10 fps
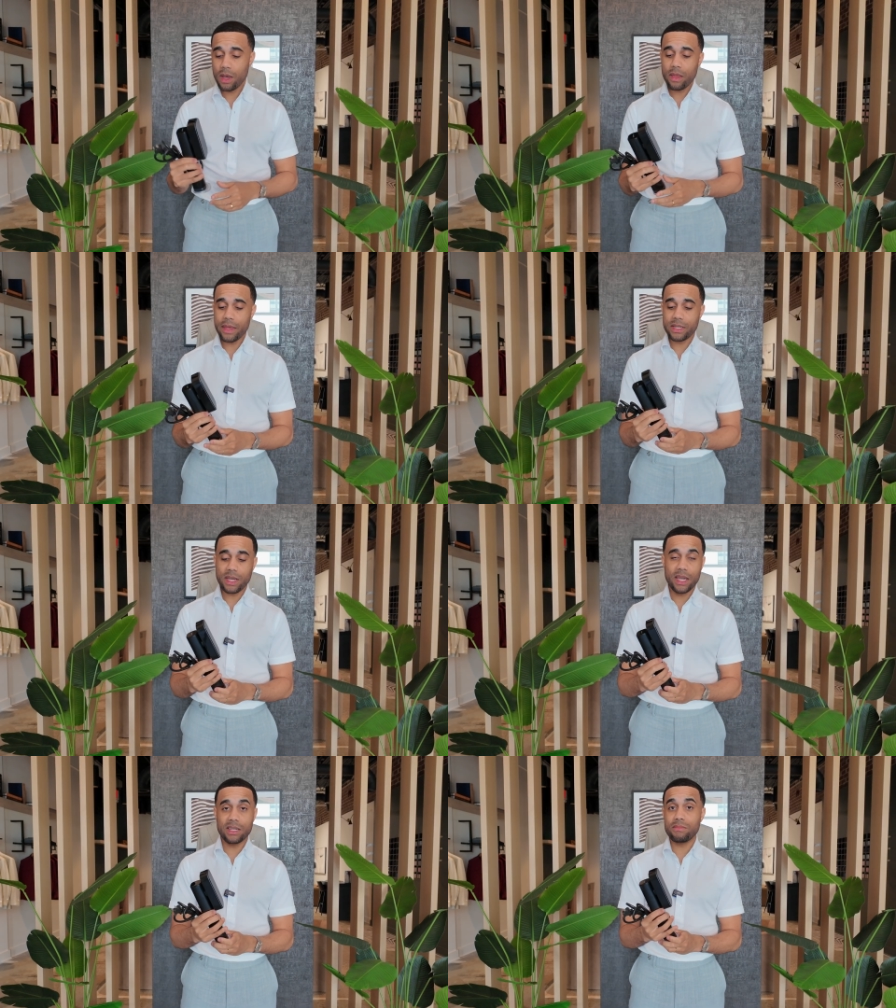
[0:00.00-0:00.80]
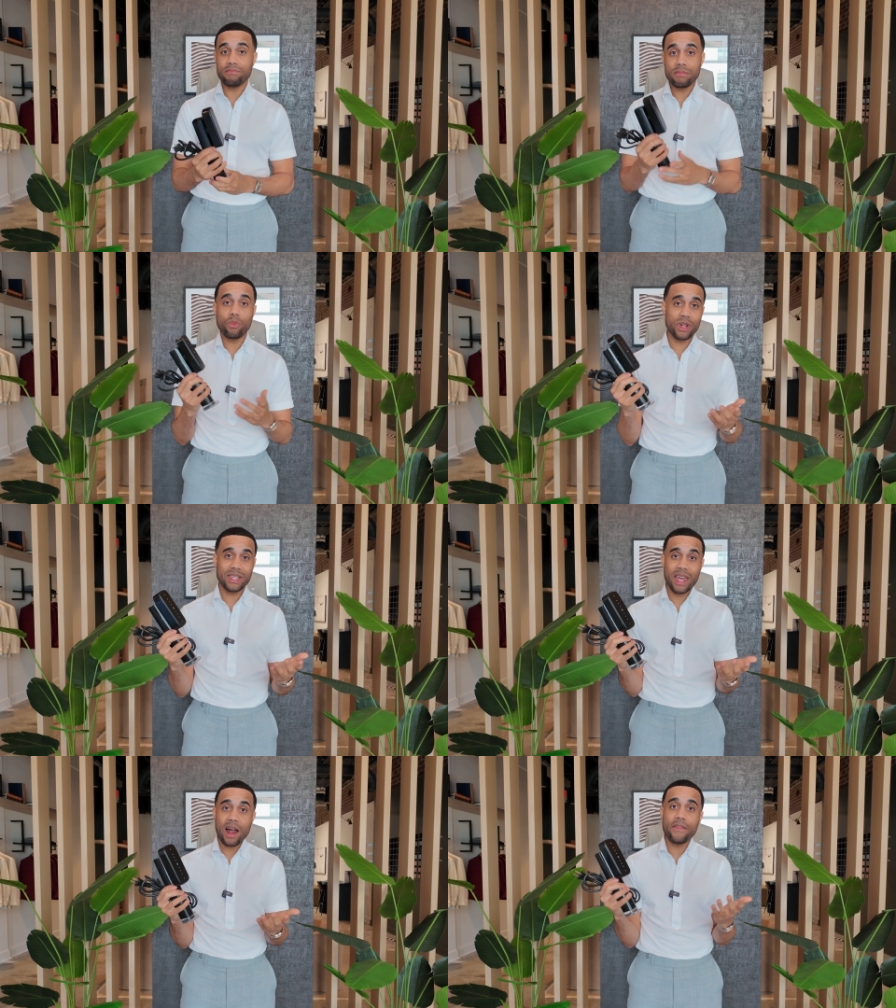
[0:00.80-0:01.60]
This is, once
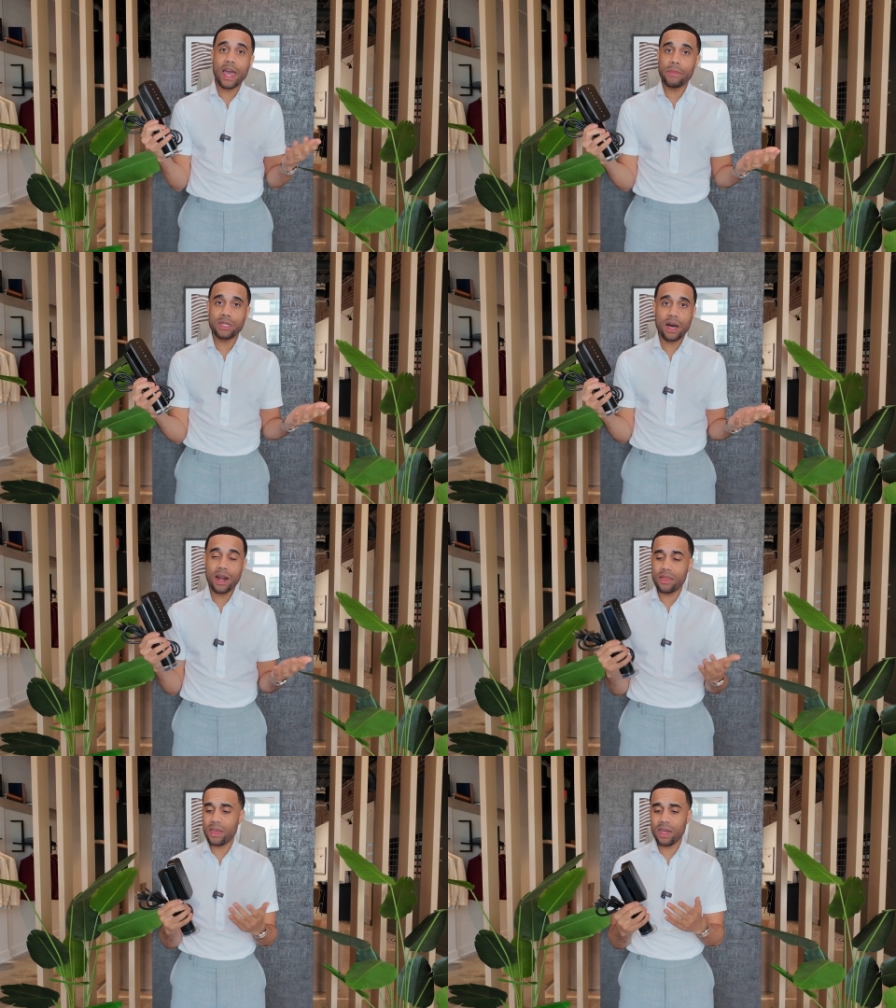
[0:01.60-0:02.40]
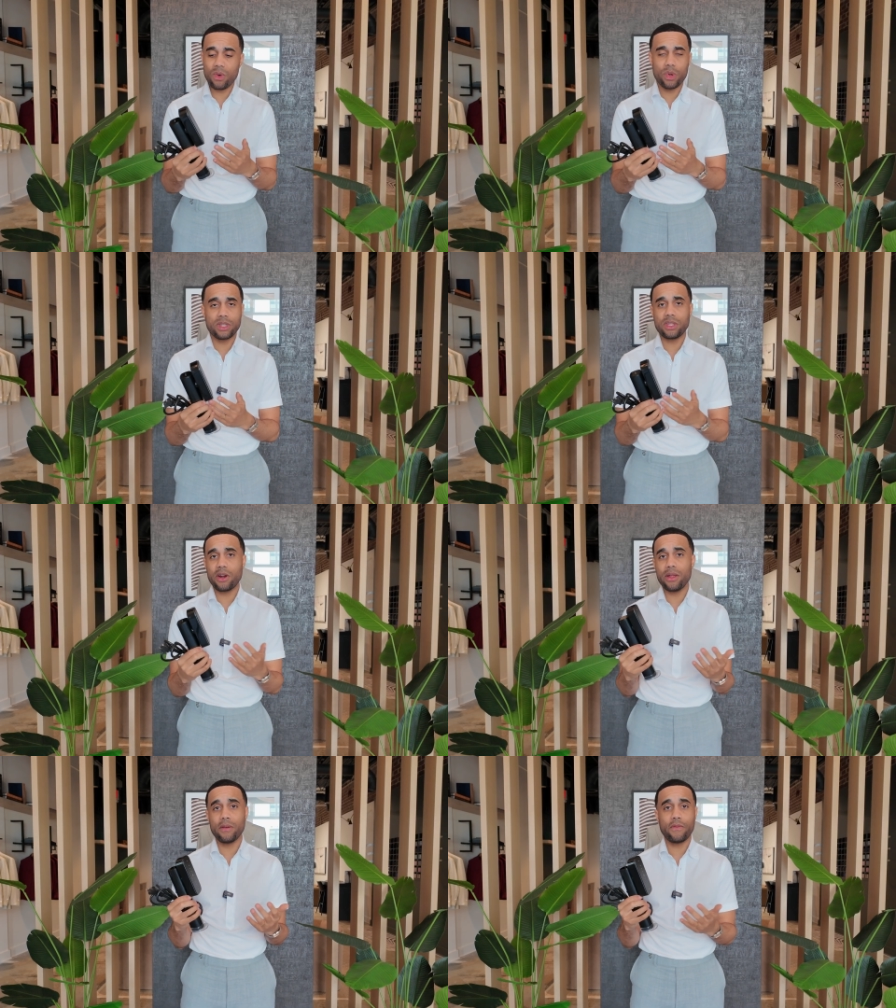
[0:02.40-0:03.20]
again, off Amazon. I think it was
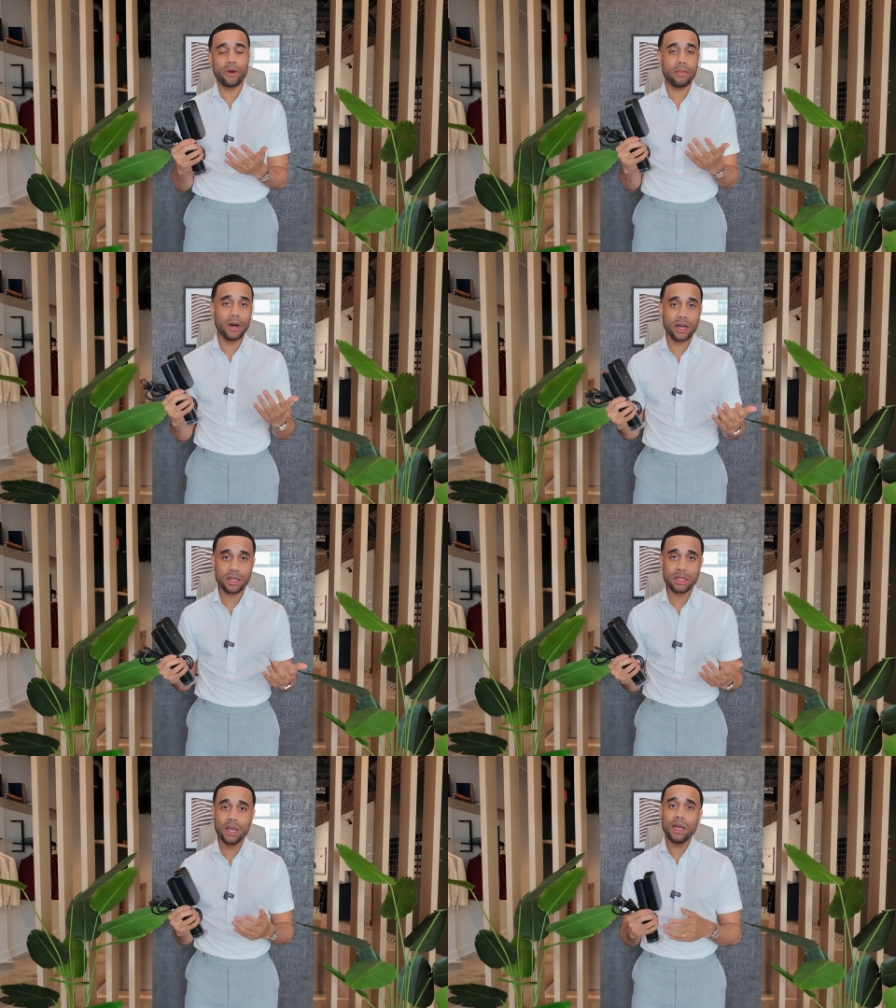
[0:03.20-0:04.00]
30 or 40 bucks